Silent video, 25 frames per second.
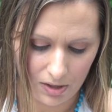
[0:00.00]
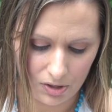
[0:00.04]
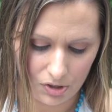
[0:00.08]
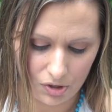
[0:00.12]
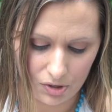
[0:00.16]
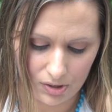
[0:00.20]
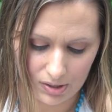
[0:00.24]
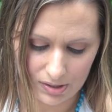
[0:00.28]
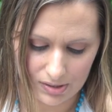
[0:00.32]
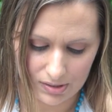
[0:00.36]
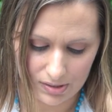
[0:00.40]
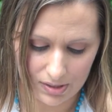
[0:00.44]

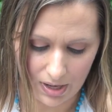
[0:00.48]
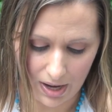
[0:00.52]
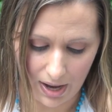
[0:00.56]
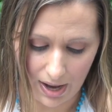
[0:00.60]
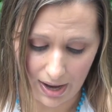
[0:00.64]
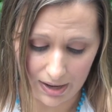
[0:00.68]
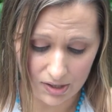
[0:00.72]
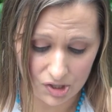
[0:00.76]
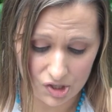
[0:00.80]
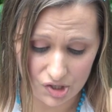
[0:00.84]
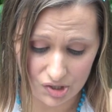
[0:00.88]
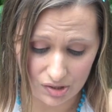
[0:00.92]
You can
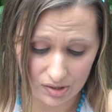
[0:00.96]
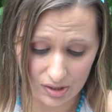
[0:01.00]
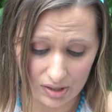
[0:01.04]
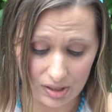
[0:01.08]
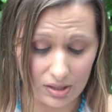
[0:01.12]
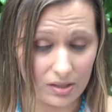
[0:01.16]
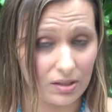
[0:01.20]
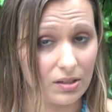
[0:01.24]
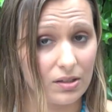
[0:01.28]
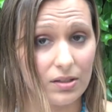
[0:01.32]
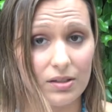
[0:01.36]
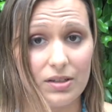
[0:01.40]

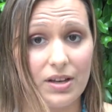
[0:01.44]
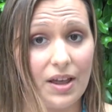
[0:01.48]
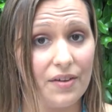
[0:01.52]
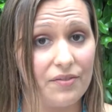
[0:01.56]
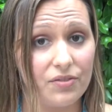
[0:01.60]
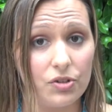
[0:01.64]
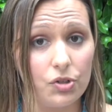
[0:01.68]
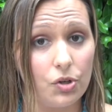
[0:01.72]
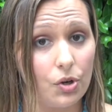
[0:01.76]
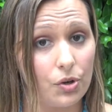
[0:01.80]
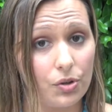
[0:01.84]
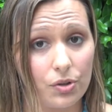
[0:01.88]
actually
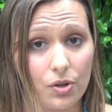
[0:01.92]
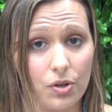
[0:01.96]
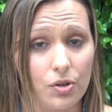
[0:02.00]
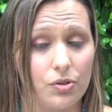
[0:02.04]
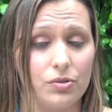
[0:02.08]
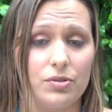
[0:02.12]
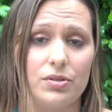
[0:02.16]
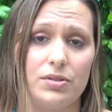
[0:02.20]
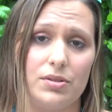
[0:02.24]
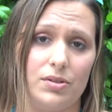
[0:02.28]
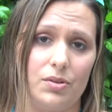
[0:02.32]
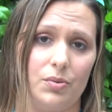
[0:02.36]
never know the
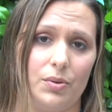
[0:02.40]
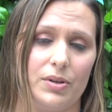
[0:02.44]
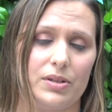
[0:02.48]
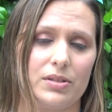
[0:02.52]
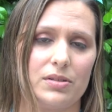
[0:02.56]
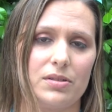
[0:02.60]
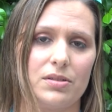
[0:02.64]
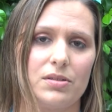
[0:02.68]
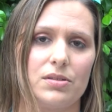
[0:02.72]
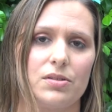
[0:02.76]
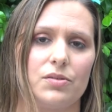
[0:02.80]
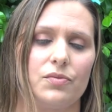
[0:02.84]

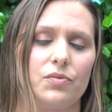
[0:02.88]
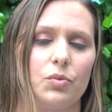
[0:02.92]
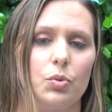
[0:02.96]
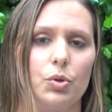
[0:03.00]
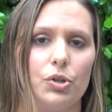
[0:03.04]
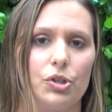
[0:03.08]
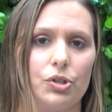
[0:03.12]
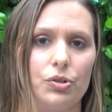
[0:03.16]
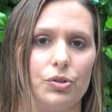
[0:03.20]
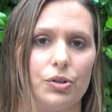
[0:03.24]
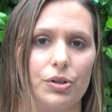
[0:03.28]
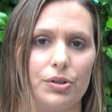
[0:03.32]
consequences of
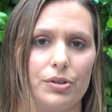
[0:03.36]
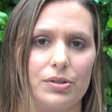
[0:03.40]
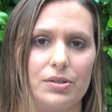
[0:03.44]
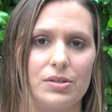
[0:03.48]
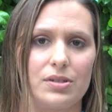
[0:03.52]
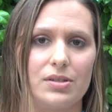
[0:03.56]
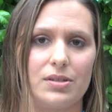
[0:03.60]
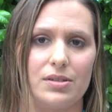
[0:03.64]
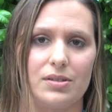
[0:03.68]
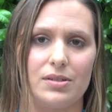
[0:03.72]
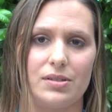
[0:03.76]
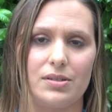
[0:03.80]
what you're going
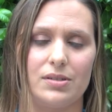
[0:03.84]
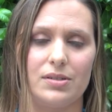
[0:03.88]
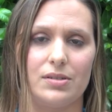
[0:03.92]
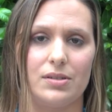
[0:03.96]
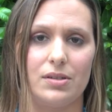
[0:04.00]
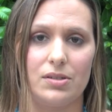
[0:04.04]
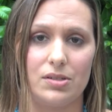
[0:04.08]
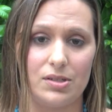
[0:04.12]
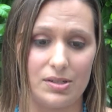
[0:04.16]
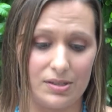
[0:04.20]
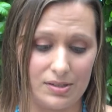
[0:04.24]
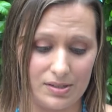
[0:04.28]
to
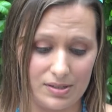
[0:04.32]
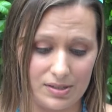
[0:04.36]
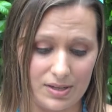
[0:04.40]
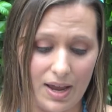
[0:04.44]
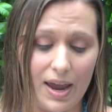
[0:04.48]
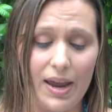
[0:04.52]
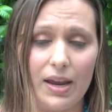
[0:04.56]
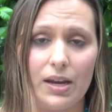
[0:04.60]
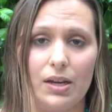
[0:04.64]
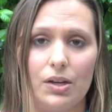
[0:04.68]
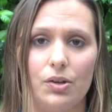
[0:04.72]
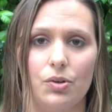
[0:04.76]

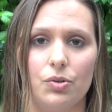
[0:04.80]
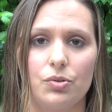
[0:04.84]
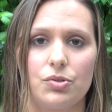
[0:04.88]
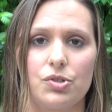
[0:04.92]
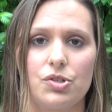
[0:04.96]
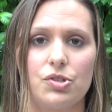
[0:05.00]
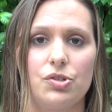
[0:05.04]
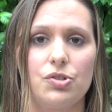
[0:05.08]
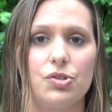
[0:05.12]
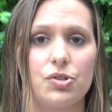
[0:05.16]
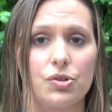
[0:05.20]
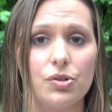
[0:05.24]
say or
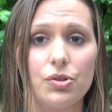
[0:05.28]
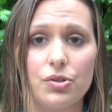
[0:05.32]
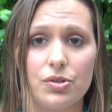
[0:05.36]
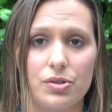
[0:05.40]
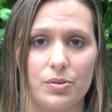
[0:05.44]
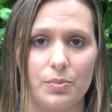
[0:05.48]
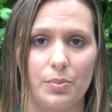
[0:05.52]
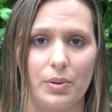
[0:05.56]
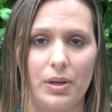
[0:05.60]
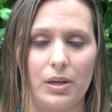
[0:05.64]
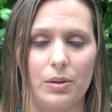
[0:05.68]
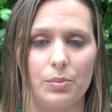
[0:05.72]
to do
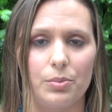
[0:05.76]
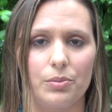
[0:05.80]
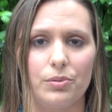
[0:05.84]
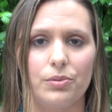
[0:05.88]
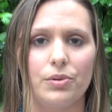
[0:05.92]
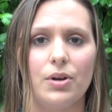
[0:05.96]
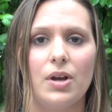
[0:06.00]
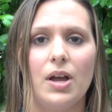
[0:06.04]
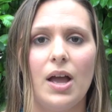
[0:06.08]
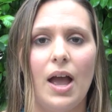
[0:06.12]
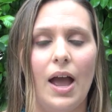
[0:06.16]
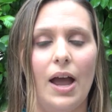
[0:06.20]
to
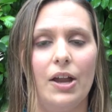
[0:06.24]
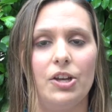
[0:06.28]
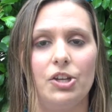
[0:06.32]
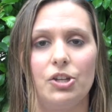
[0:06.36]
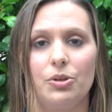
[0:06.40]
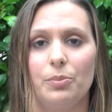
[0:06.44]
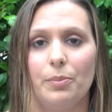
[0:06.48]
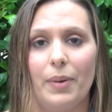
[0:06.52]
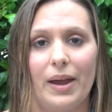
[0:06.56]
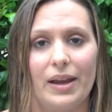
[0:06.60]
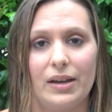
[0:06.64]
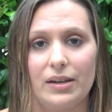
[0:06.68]
people, and
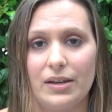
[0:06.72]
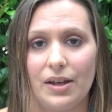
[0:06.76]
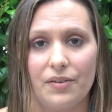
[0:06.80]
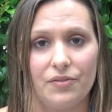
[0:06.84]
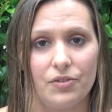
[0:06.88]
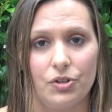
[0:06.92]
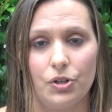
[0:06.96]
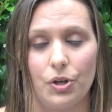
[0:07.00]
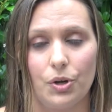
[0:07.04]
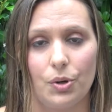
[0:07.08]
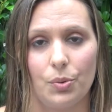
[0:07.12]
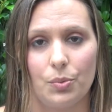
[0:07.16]
you may
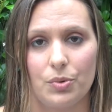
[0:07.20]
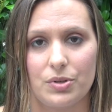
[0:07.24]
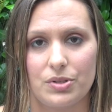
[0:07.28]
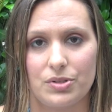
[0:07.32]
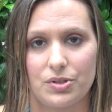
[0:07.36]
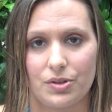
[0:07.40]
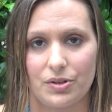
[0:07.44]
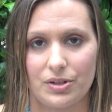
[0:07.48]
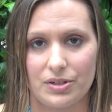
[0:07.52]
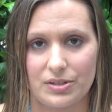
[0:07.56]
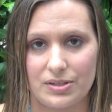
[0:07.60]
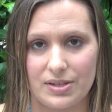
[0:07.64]
never know
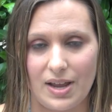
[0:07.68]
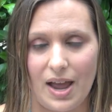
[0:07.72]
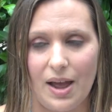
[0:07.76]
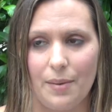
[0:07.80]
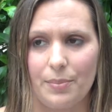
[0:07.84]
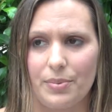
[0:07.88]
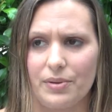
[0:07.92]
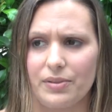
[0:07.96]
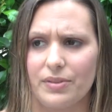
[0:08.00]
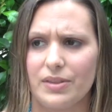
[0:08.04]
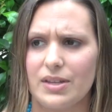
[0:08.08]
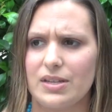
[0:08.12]
what's going to
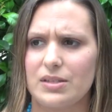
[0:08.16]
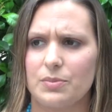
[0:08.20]
happen.